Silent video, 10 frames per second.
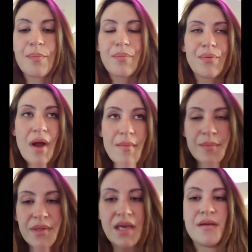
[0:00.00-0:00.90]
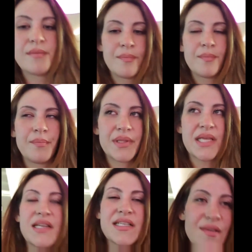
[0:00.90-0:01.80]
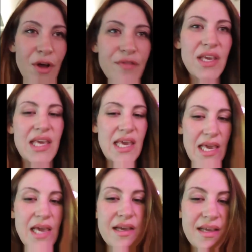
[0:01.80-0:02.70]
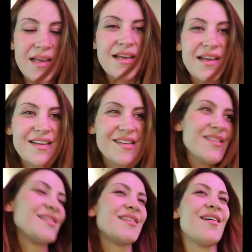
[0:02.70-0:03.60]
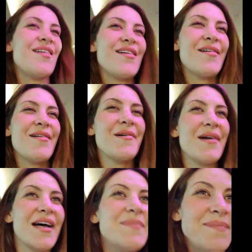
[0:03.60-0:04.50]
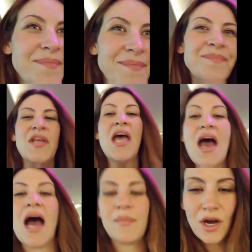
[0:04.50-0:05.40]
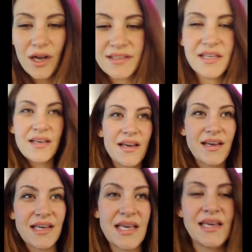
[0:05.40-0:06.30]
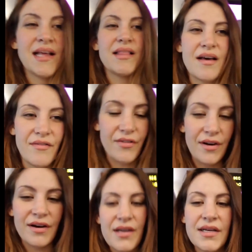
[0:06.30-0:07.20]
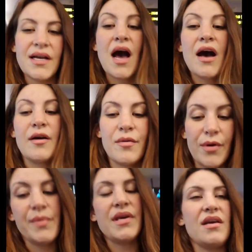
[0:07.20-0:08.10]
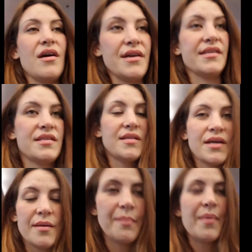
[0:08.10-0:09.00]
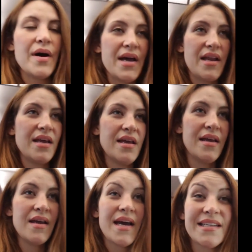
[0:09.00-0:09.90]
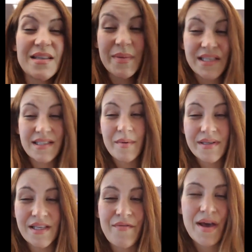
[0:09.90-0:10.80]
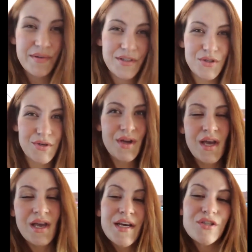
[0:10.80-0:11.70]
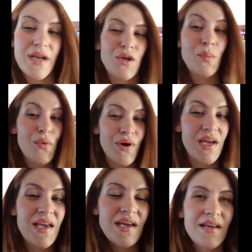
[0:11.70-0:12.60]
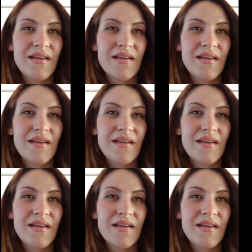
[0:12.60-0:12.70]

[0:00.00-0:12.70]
Probably, but that does involve a gi. So, I'm not a gi lover. I will be honest, but I did tell myself I would try to do more gi.